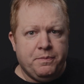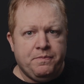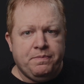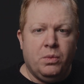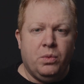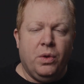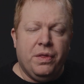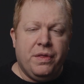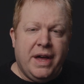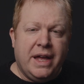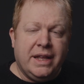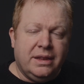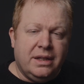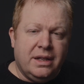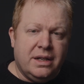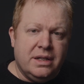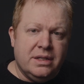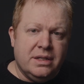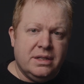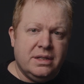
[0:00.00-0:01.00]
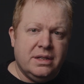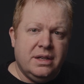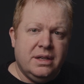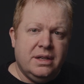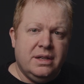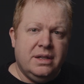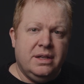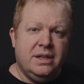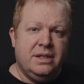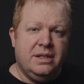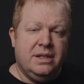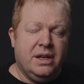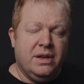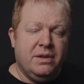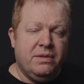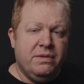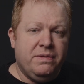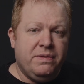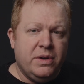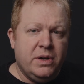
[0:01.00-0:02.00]
What that does is it
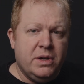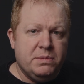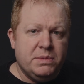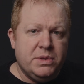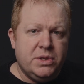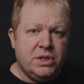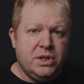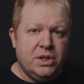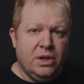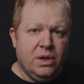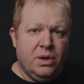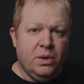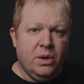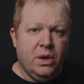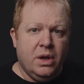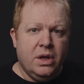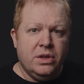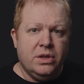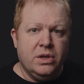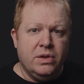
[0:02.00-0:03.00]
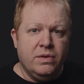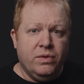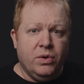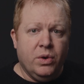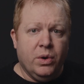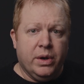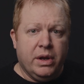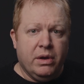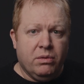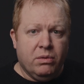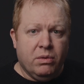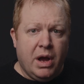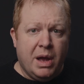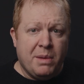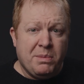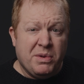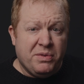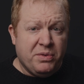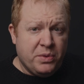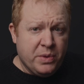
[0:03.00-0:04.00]
confirms to you that you've got it right
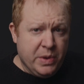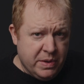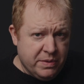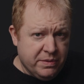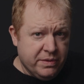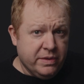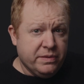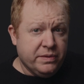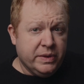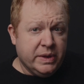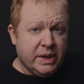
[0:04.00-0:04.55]
before you've even